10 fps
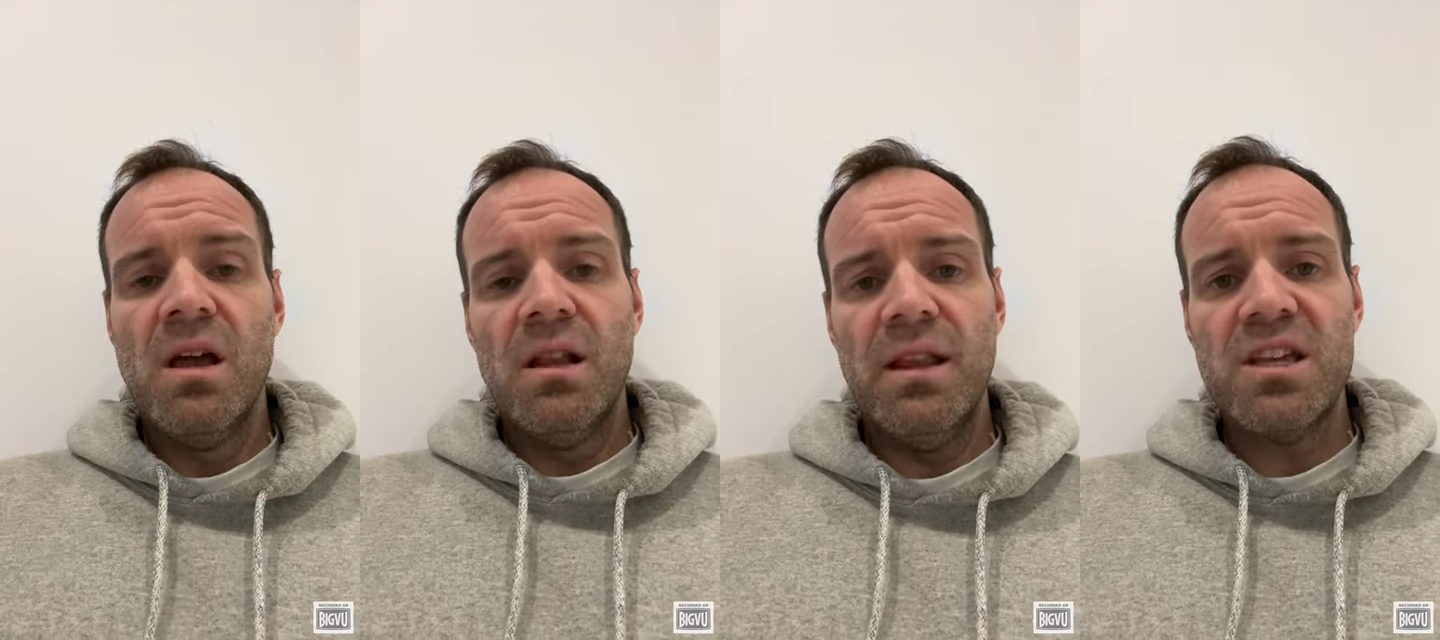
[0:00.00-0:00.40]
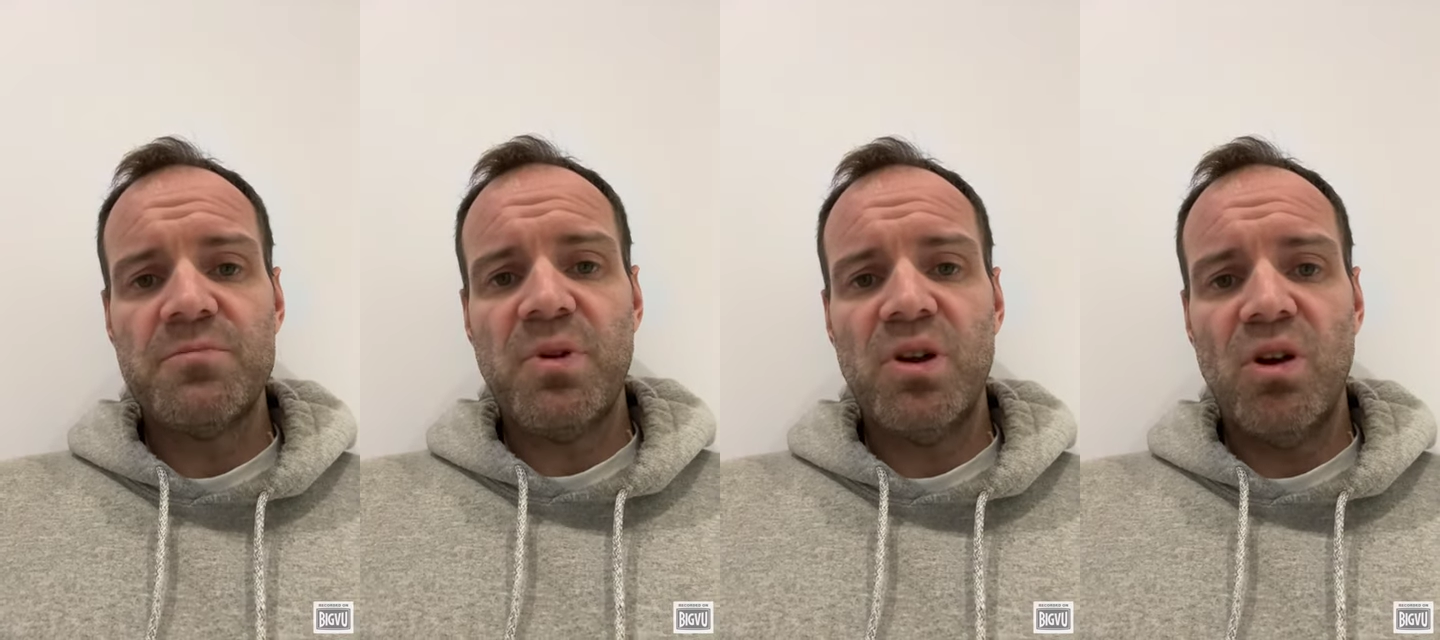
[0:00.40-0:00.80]
Let's
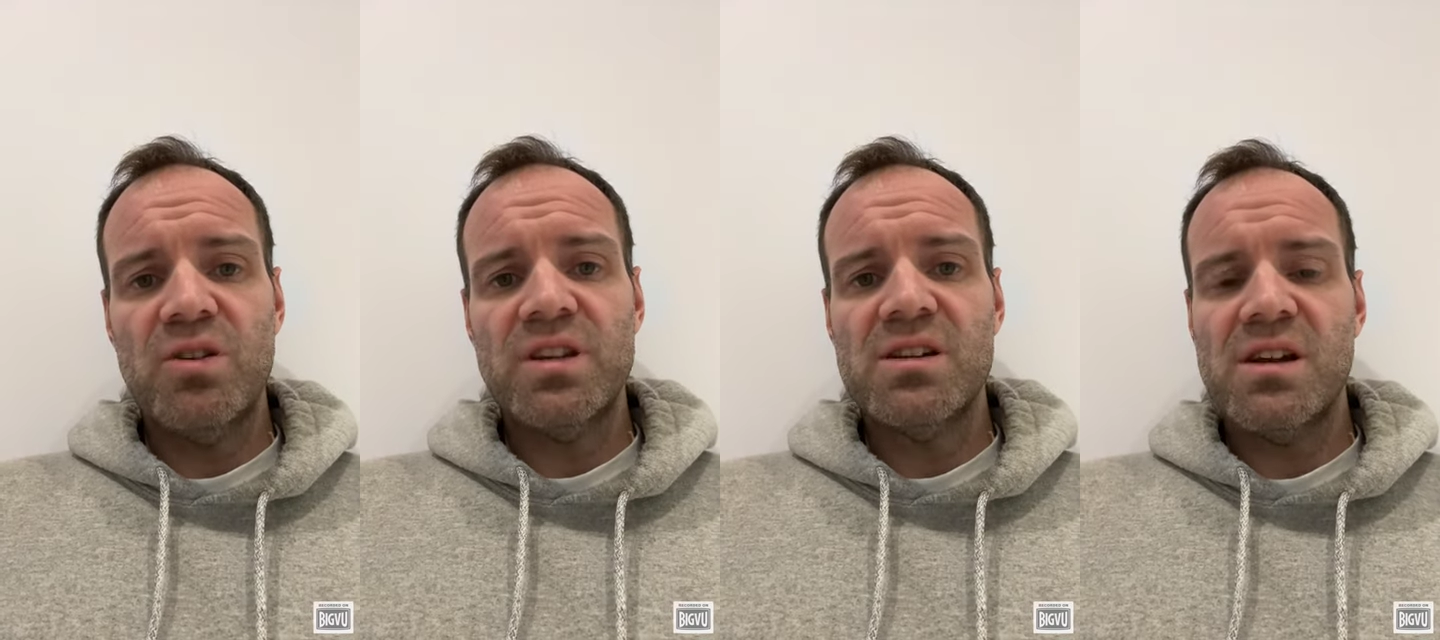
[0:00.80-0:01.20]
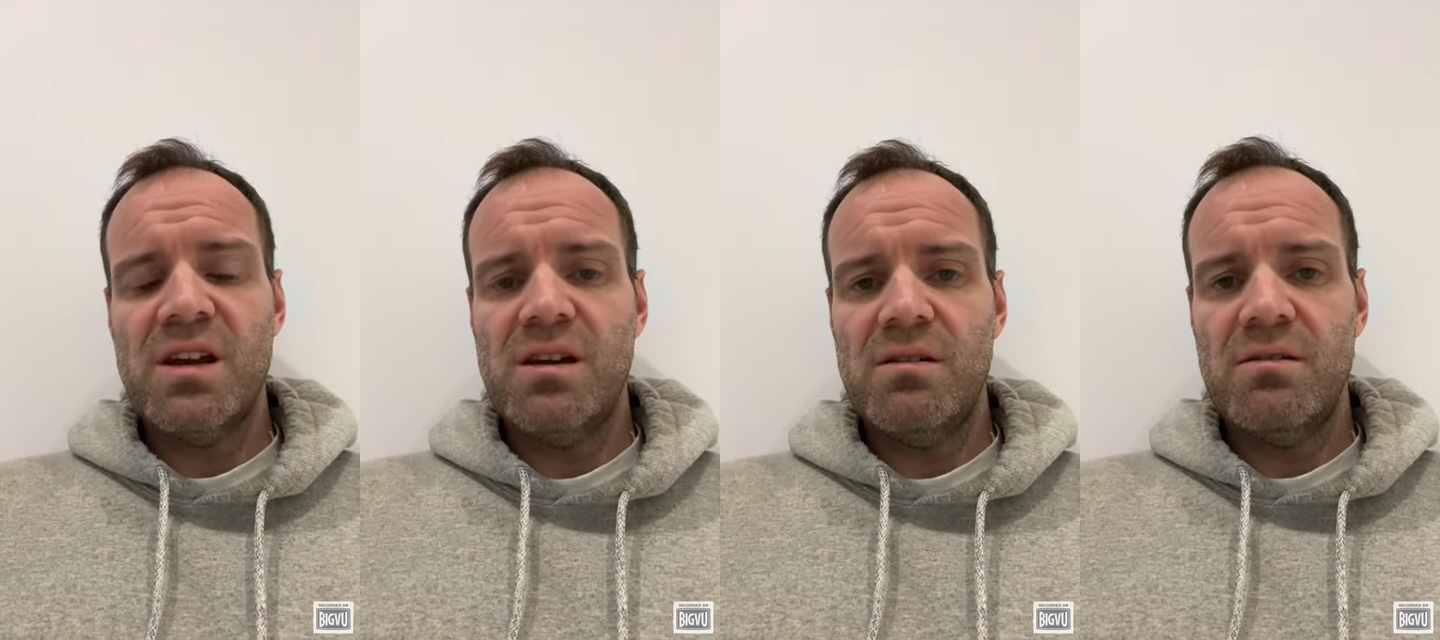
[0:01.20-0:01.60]
prioritize our
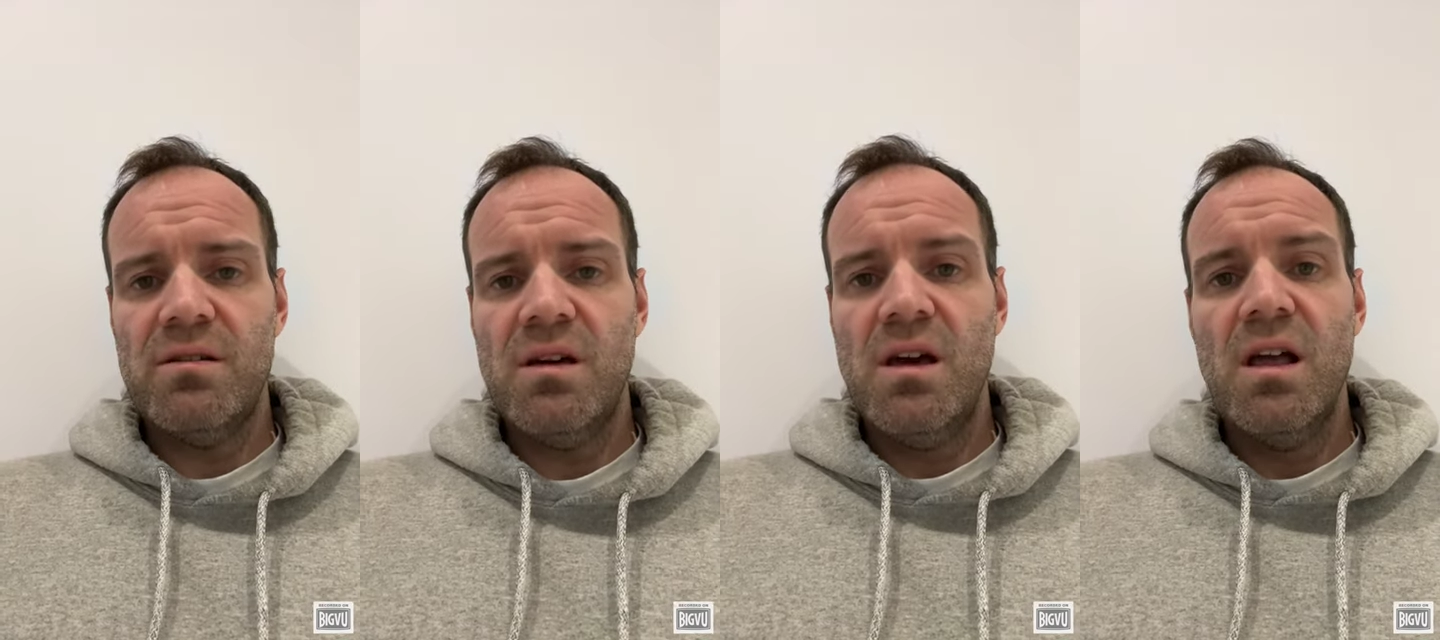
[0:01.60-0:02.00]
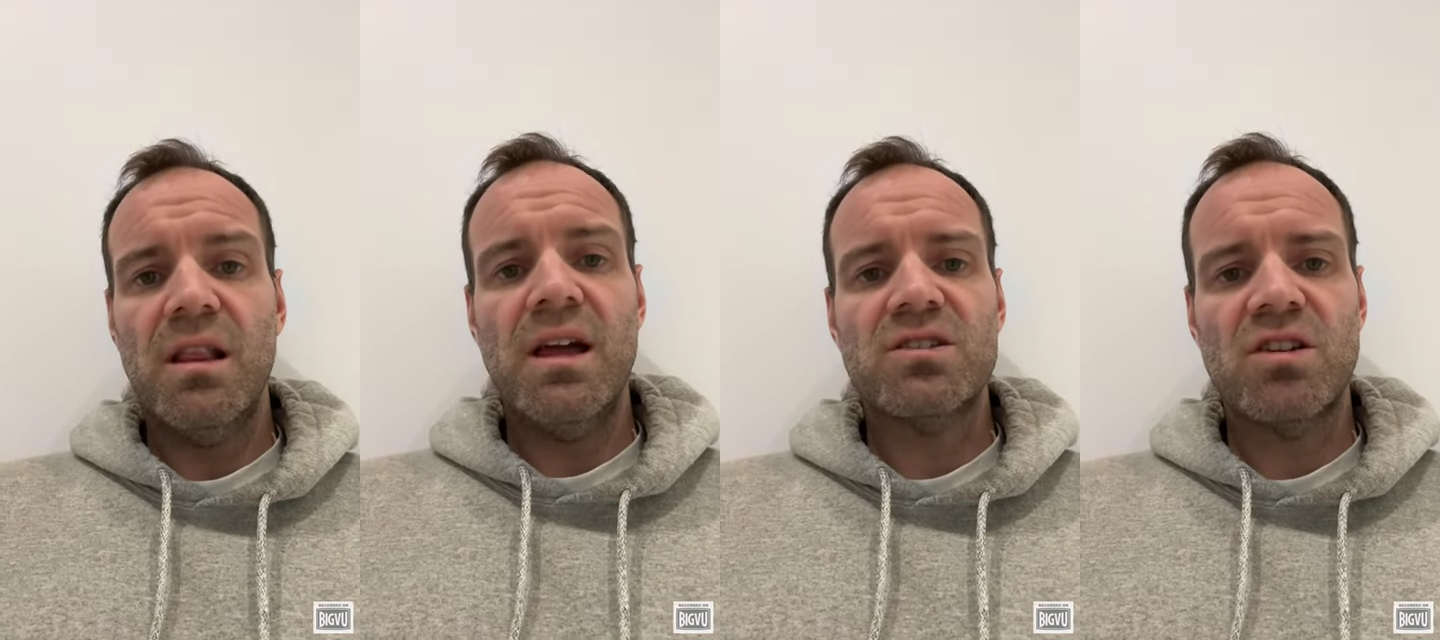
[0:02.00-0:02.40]
health.
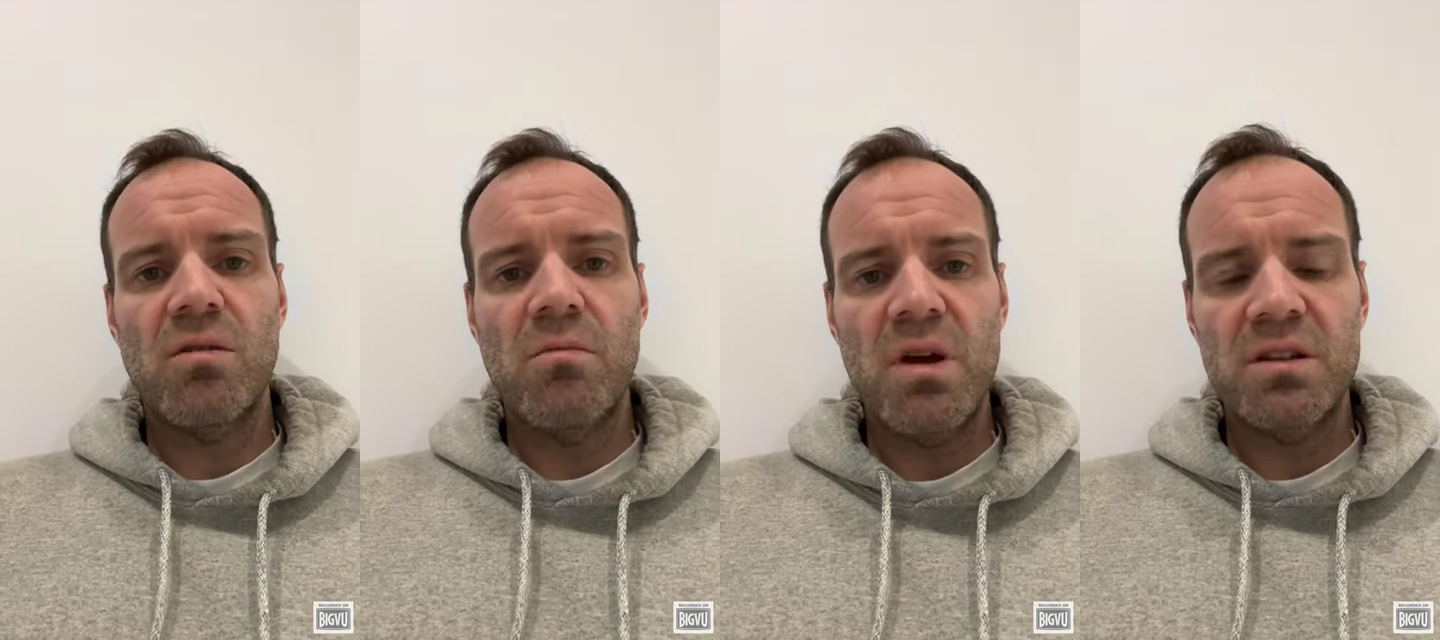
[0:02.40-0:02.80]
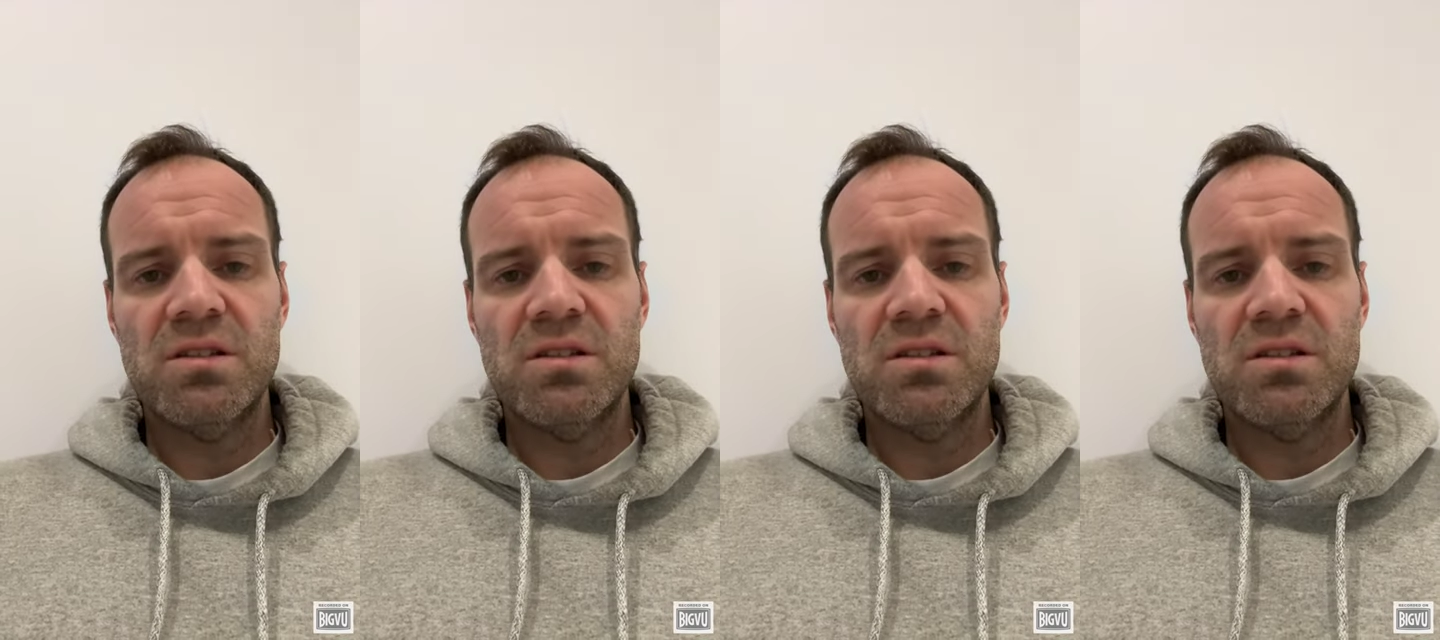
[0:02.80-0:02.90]
Let's commit